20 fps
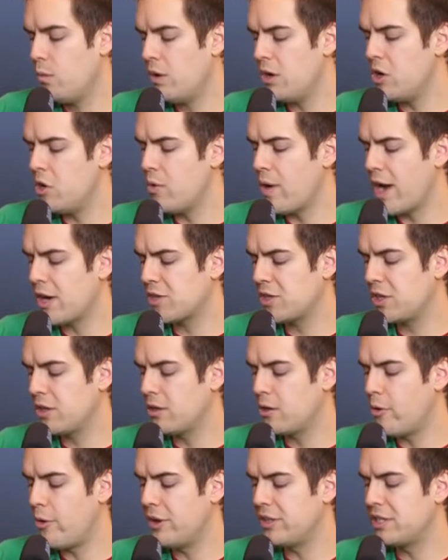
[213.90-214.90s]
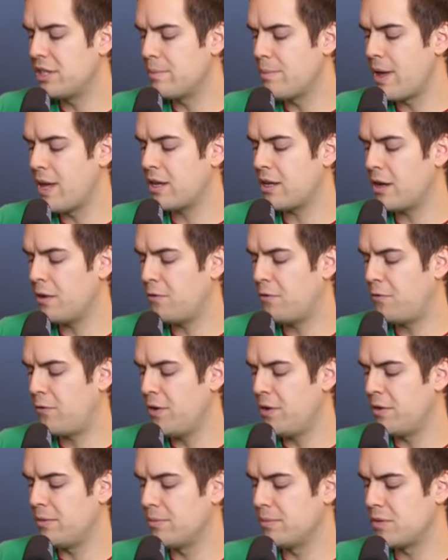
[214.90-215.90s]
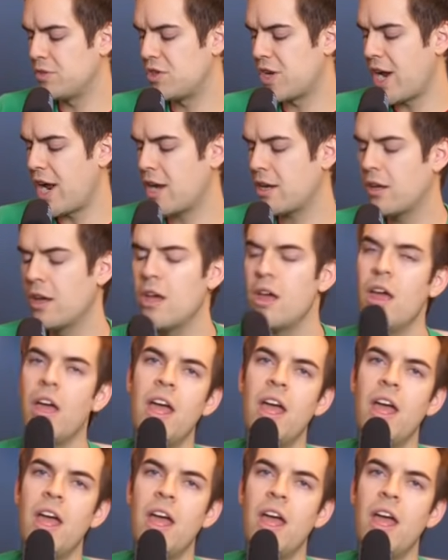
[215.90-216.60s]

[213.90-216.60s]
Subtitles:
When are you actually going to make a film, Jack?